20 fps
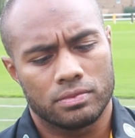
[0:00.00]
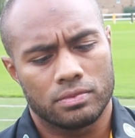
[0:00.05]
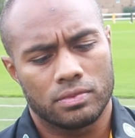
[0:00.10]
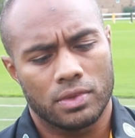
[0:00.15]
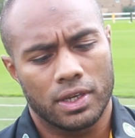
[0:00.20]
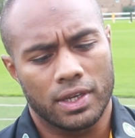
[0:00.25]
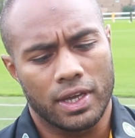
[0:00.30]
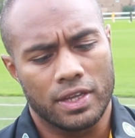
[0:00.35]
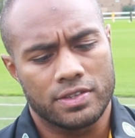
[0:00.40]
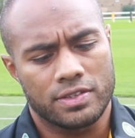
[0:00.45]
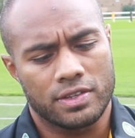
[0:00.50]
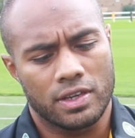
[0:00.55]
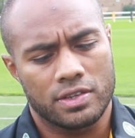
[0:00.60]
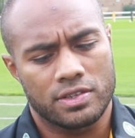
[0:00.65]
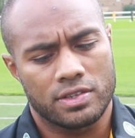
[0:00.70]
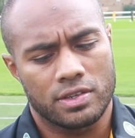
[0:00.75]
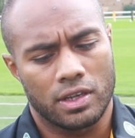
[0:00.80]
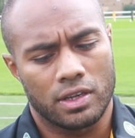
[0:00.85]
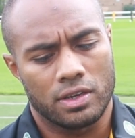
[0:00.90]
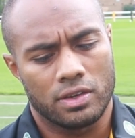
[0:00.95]
against
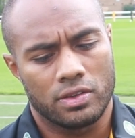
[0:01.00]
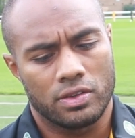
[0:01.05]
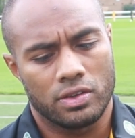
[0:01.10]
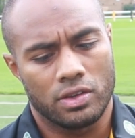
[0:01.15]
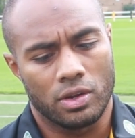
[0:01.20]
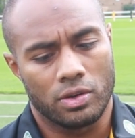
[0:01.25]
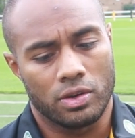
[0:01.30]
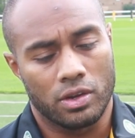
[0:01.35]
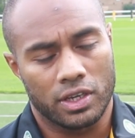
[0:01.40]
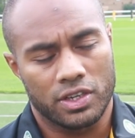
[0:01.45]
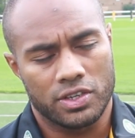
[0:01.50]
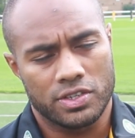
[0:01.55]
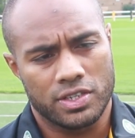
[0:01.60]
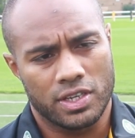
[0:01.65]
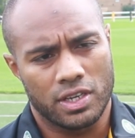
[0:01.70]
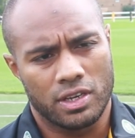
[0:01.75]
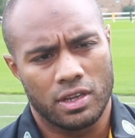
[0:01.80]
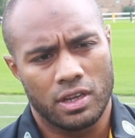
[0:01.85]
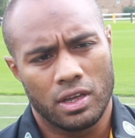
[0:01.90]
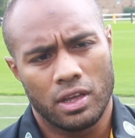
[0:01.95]
us, and you know, like you
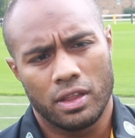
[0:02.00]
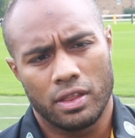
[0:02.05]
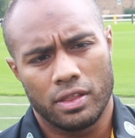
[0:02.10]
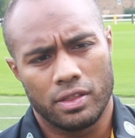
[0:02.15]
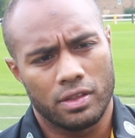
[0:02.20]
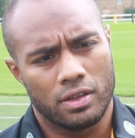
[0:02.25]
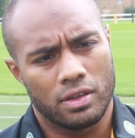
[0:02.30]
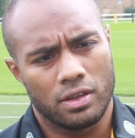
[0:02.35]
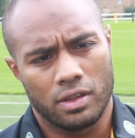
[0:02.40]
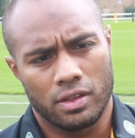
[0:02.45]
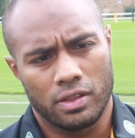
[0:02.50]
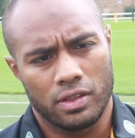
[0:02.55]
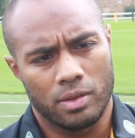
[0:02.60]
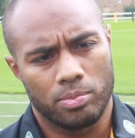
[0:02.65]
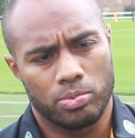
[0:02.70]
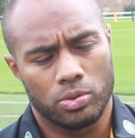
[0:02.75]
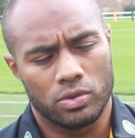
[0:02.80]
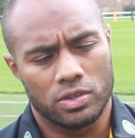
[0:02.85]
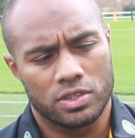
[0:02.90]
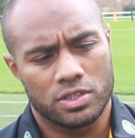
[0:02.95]
said, their
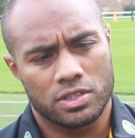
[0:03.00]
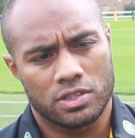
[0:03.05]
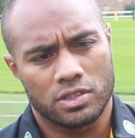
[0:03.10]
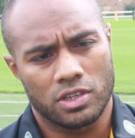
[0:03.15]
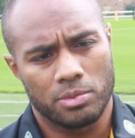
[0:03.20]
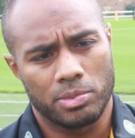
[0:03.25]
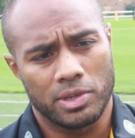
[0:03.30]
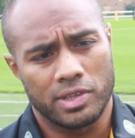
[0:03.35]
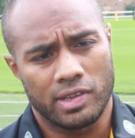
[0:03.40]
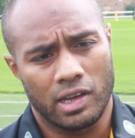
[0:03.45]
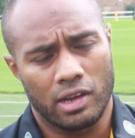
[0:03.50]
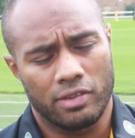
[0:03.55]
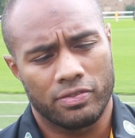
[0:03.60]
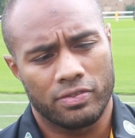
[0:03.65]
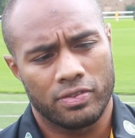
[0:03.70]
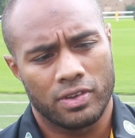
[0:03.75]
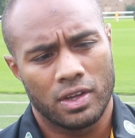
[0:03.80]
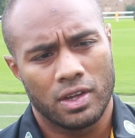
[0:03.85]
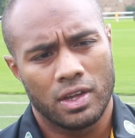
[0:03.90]
pool is going to be tough.